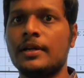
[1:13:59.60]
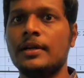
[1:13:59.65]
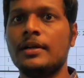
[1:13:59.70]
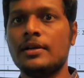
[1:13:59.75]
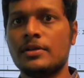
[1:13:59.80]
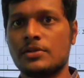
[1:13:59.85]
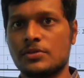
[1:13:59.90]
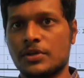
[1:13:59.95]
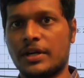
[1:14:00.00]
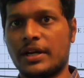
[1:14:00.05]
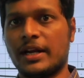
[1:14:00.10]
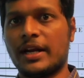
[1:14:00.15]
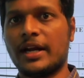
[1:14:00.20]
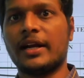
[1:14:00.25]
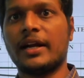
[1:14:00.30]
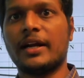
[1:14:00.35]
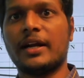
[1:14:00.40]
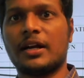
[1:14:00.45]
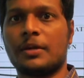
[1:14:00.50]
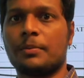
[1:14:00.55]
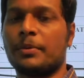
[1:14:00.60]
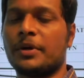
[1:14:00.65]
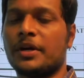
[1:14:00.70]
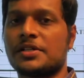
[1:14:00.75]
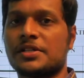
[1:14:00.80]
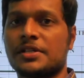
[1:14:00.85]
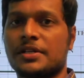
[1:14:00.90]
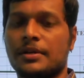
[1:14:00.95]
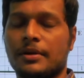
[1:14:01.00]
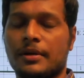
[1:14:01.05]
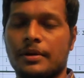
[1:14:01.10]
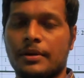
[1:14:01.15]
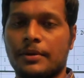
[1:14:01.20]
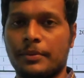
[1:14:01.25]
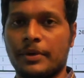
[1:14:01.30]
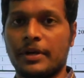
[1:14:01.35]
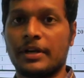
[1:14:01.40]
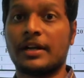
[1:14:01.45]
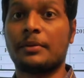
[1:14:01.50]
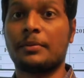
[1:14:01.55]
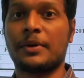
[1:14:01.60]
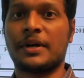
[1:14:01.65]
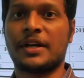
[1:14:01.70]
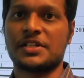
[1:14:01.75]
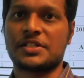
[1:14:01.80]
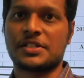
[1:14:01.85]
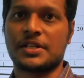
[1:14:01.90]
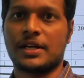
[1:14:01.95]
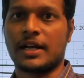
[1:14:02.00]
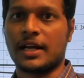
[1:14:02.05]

so in data interpretation uh, interpretation